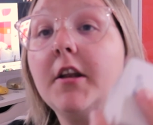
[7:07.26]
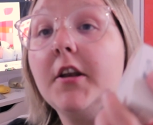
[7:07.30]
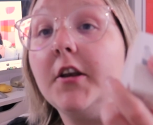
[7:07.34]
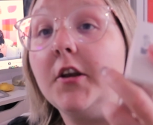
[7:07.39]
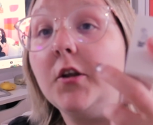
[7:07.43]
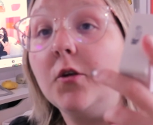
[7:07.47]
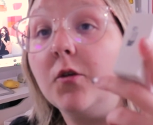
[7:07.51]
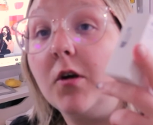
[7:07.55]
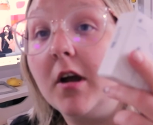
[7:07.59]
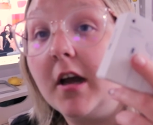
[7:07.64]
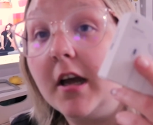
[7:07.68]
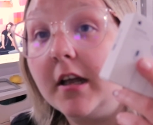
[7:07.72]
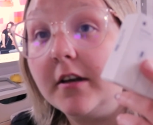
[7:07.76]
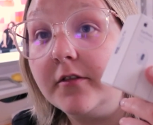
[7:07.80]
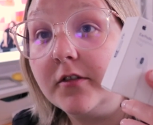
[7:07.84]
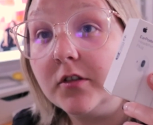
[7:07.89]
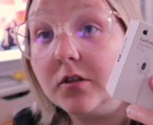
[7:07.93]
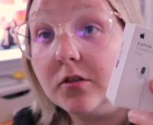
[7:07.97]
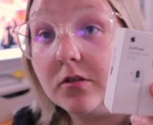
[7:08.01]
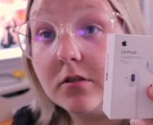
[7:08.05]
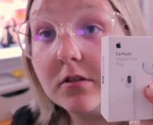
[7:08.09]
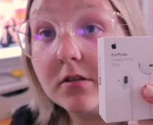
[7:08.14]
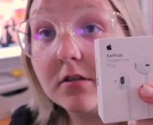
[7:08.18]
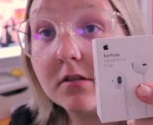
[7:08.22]
New
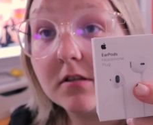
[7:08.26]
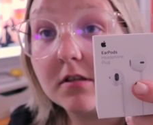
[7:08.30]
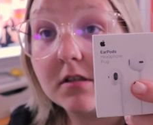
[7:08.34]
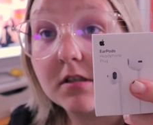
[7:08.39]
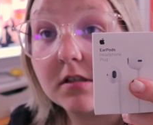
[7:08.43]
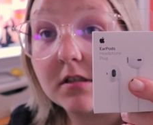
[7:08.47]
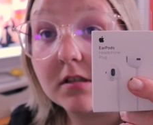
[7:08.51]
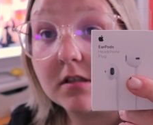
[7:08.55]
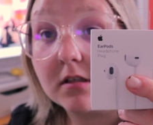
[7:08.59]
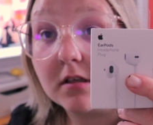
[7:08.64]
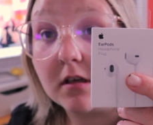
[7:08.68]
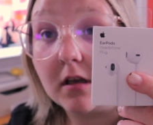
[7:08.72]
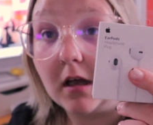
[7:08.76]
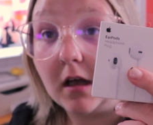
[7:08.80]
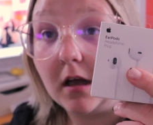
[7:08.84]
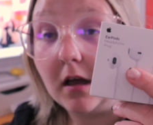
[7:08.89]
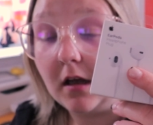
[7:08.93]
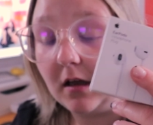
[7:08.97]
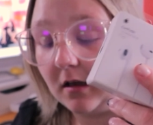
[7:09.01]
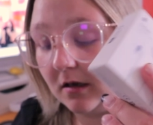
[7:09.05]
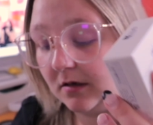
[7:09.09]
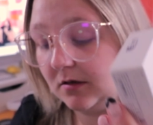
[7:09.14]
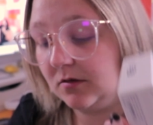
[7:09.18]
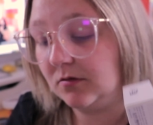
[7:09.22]
headphones,
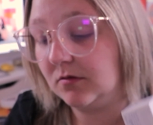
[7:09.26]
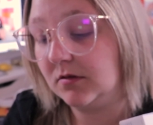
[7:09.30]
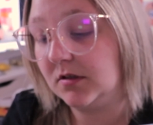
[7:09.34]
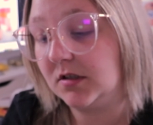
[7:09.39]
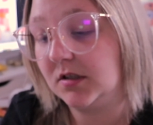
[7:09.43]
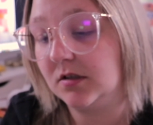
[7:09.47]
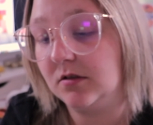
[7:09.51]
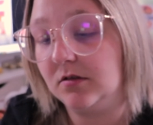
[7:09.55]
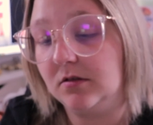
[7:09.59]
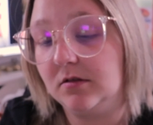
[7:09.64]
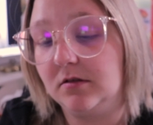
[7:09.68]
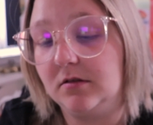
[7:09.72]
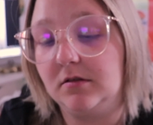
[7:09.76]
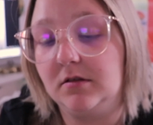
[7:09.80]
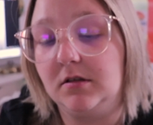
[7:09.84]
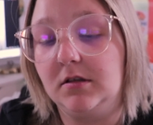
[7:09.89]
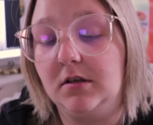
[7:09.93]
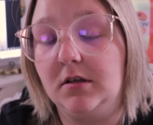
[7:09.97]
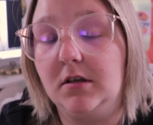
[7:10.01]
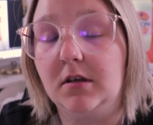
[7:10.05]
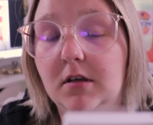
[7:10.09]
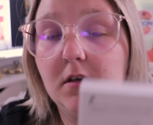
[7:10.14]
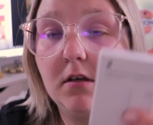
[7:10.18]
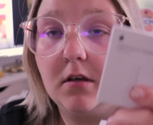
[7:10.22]
and also
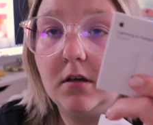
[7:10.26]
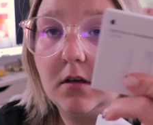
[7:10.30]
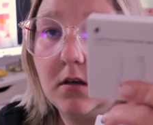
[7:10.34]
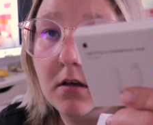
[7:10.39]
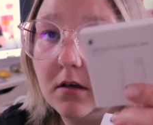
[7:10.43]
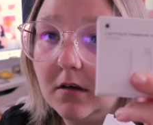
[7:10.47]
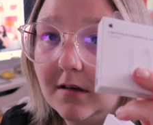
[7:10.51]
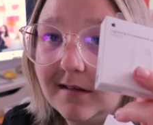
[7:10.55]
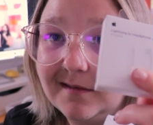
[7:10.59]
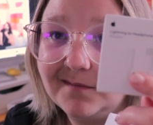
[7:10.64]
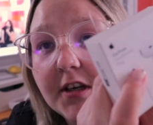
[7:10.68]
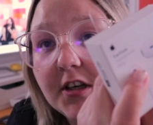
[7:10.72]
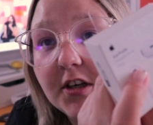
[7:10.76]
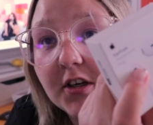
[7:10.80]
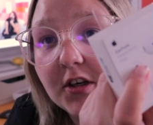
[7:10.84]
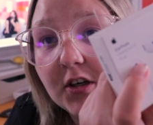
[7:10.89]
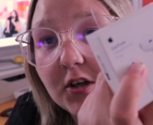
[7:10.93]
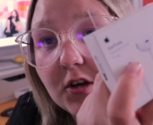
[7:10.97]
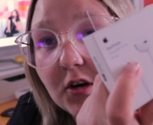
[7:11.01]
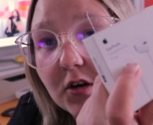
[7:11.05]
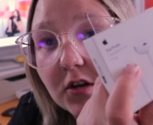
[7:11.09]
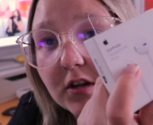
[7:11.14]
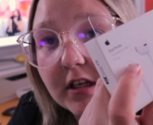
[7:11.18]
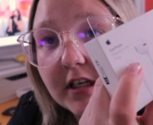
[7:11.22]
I could
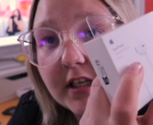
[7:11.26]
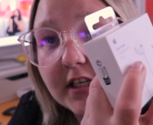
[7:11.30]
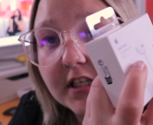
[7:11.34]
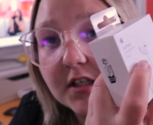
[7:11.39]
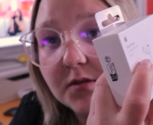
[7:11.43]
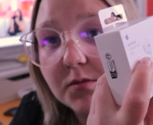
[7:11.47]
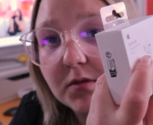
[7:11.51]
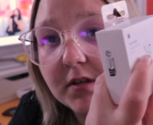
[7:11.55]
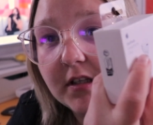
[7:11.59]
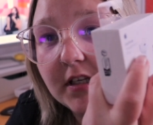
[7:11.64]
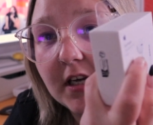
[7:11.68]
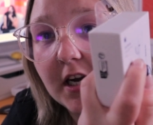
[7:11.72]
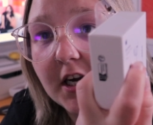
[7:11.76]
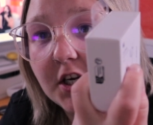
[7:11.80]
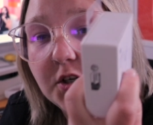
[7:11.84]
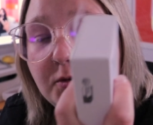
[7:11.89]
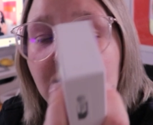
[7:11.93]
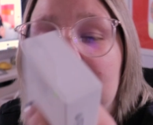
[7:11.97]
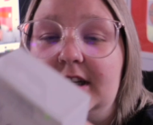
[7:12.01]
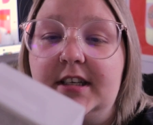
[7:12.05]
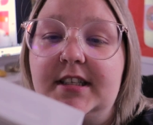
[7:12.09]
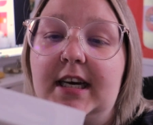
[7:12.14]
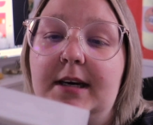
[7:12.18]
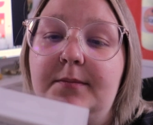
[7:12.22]
have got these with the
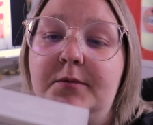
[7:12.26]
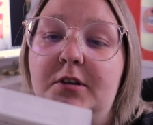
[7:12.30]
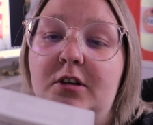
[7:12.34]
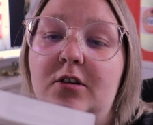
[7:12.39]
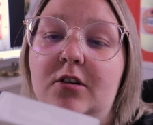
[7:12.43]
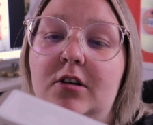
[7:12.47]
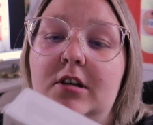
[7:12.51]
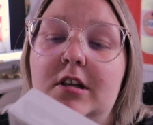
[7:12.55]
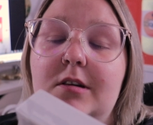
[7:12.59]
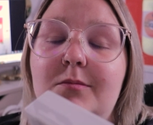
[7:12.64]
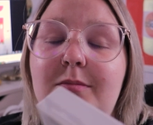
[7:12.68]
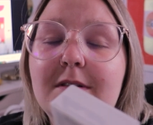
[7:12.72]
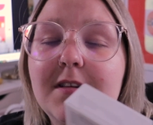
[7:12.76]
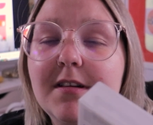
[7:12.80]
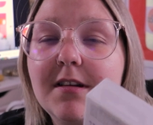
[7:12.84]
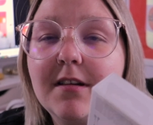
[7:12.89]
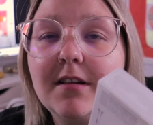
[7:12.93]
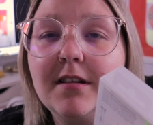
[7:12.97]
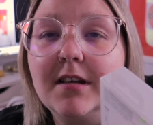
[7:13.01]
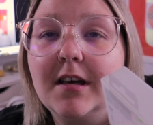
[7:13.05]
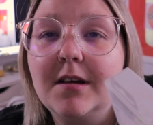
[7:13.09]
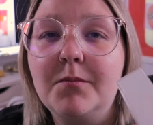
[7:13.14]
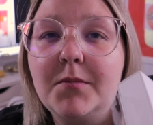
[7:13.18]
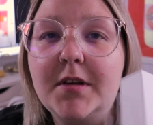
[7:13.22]
actual adapter on it, but
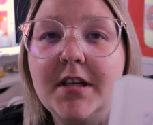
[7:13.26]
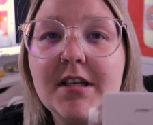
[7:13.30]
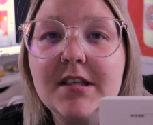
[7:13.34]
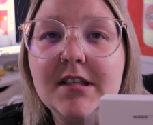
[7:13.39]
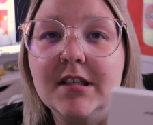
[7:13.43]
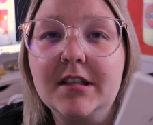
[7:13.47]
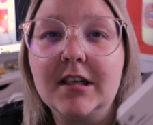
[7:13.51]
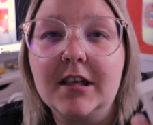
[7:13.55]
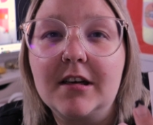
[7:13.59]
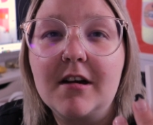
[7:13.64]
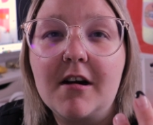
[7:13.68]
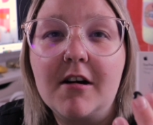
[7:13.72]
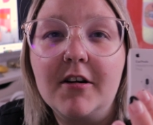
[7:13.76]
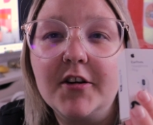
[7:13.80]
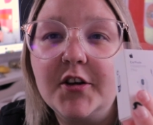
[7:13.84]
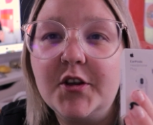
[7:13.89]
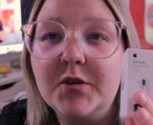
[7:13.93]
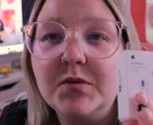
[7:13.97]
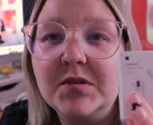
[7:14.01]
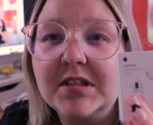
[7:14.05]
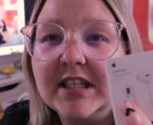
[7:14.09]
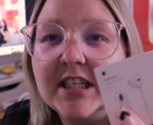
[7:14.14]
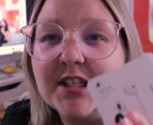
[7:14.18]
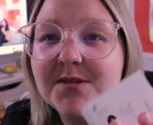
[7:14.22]
then that means that I can't
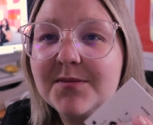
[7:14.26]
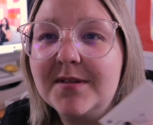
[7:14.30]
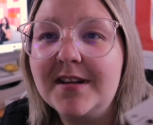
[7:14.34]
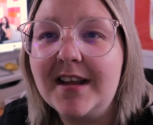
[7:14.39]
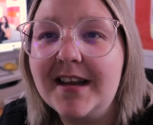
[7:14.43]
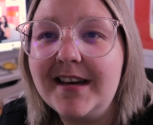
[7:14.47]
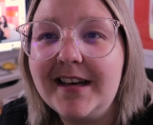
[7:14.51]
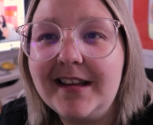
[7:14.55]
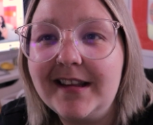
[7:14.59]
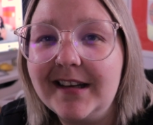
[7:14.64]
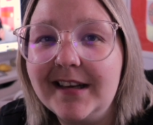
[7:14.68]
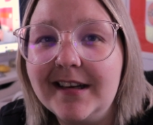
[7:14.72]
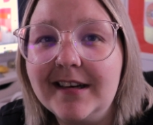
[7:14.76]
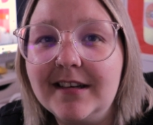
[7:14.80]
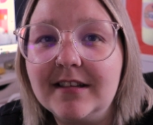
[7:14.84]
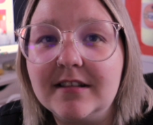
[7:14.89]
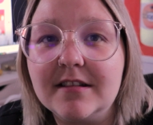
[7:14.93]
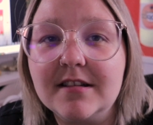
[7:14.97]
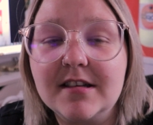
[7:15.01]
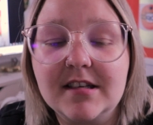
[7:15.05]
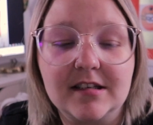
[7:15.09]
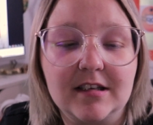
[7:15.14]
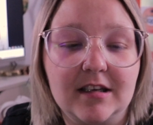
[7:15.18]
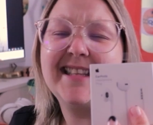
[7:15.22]
use these with anything
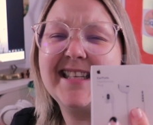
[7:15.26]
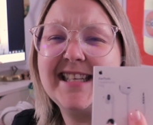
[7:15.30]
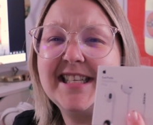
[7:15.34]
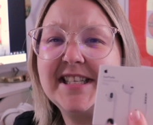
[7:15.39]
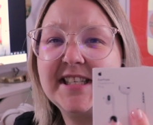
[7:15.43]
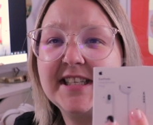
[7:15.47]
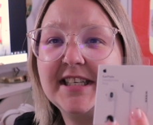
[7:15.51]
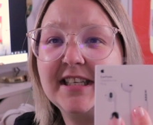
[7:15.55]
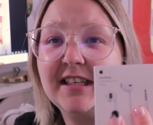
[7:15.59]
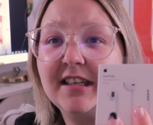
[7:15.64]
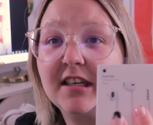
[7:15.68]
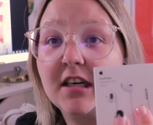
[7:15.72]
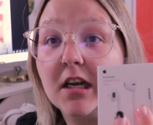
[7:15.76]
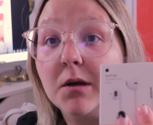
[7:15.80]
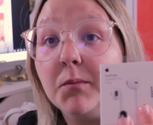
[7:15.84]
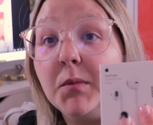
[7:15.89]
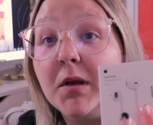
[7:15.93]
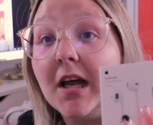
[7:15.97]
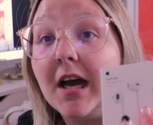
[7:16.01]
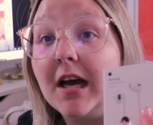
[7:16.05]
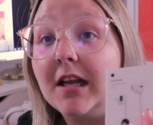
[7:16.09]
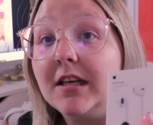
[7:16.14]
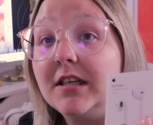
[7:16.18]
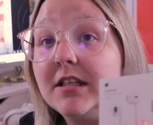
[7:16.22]
else. These are going to come
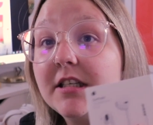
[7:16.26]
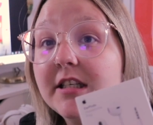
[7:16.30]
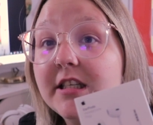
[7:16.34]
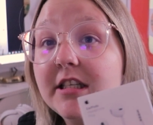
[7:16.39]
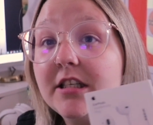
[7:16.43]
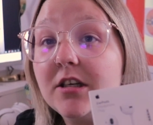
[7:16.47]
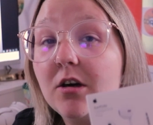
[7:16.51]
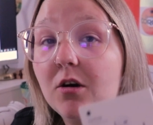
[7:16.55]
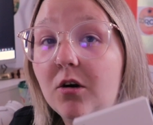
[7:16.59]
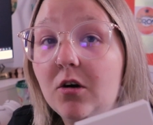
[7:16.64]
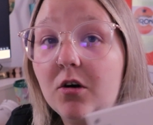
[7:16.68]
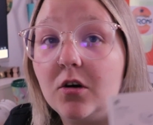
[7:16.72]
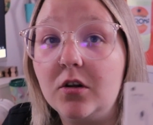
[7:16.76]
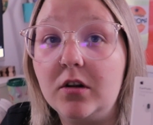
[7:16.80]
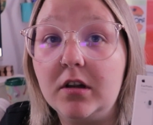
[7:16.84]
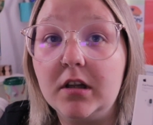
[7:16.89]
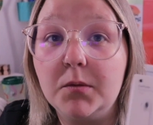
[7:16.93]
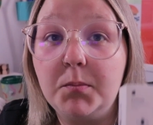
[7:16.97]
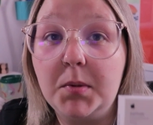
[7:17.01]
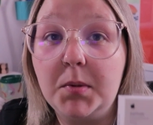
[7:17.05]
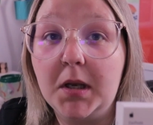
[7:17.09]
in handy on the